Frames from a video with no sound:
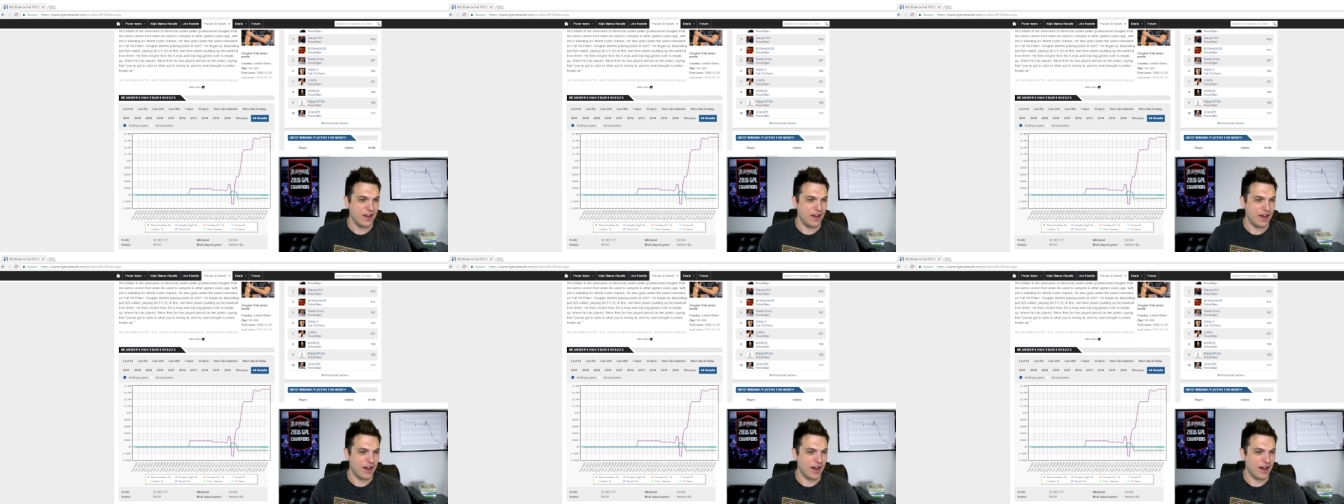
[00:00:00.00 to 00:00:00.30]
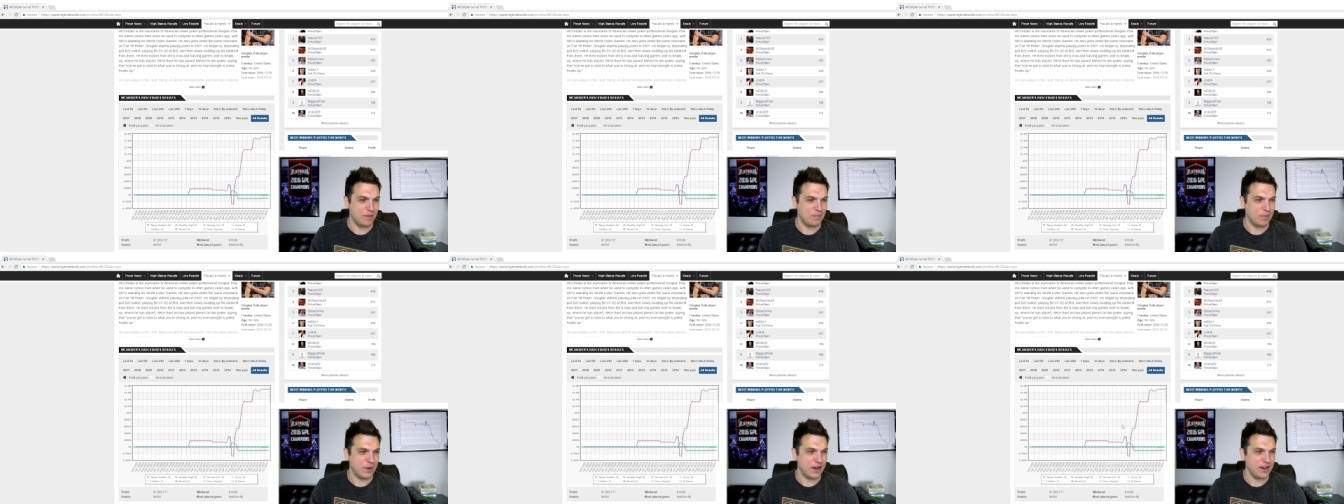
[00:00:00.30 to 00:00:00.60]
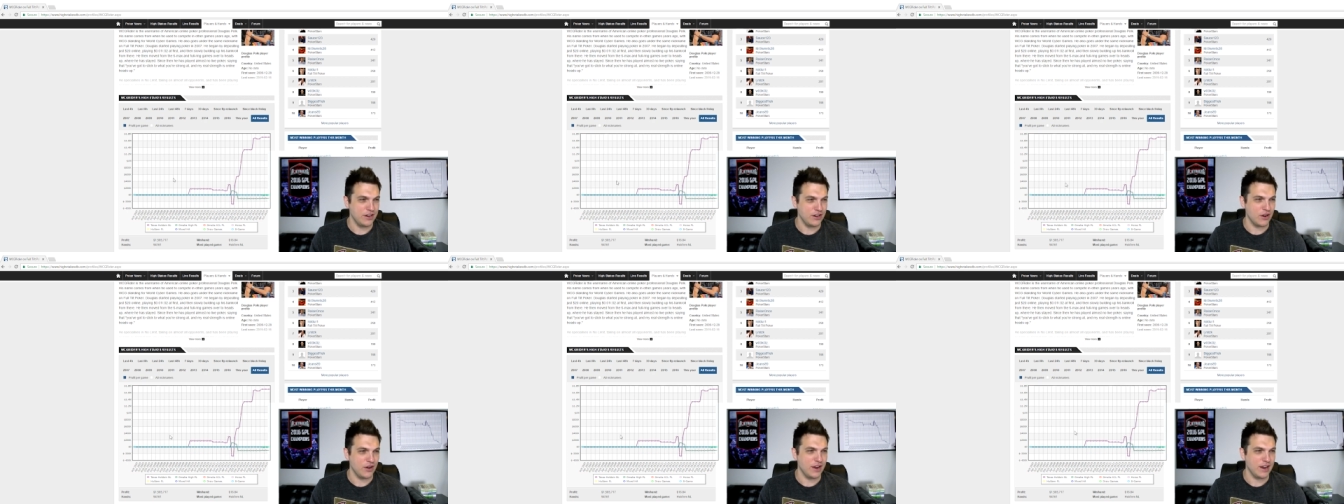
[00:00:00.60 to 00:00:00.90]

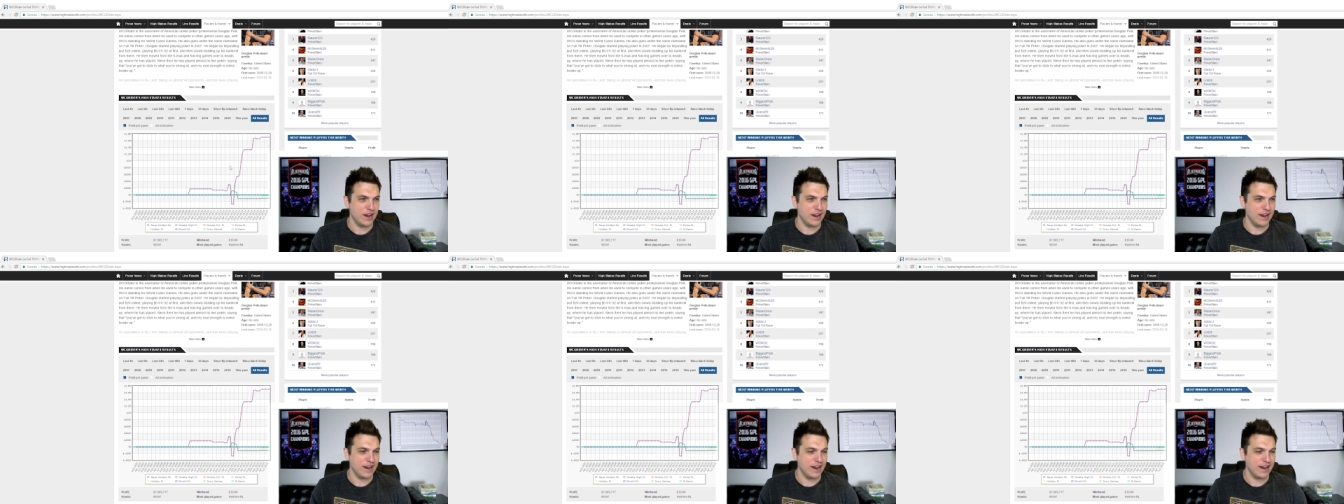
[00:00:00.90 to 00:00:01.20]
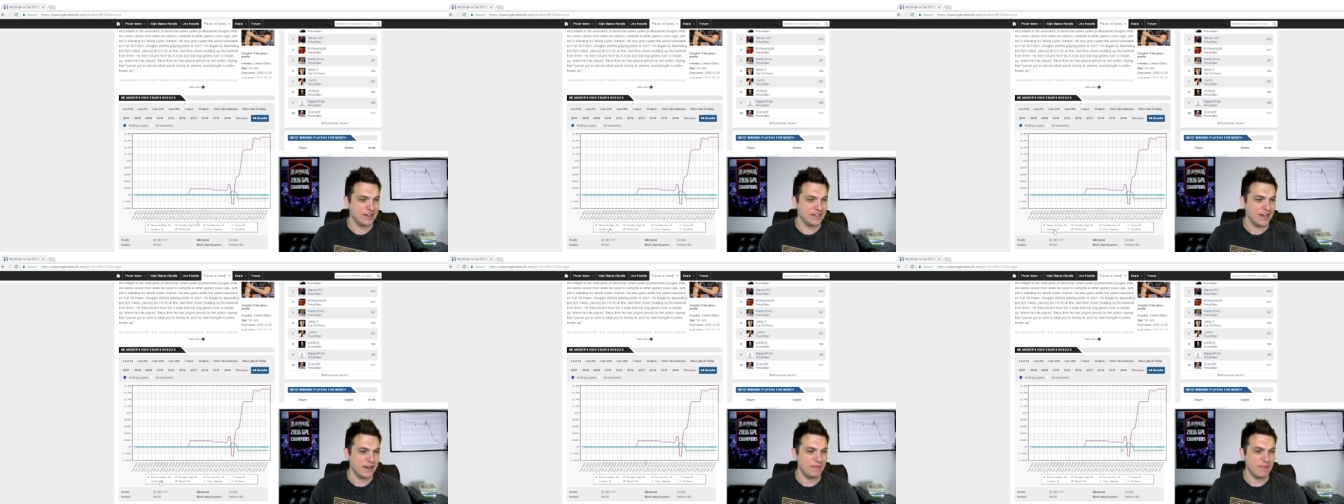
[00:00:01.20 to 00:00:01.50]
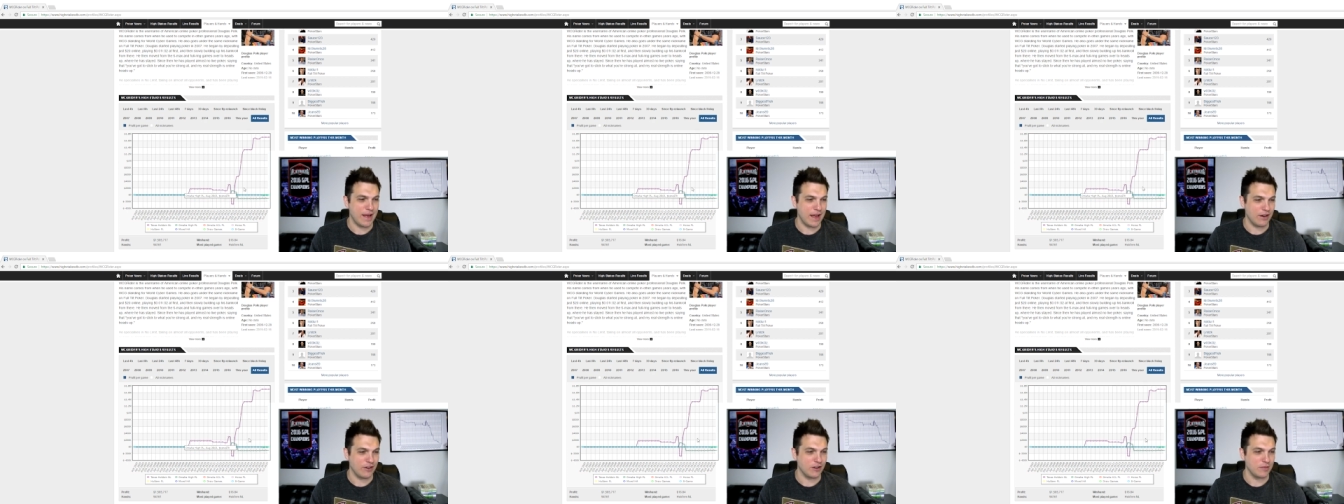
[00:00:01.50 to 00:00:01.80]
But you know, it did
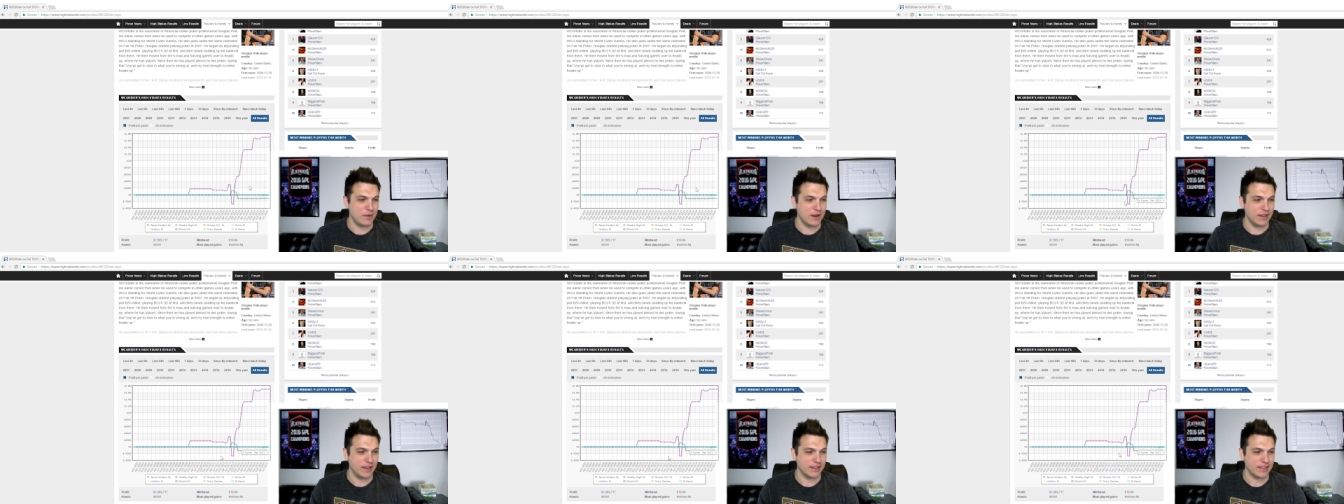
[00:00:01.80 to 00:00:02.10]
matter to me.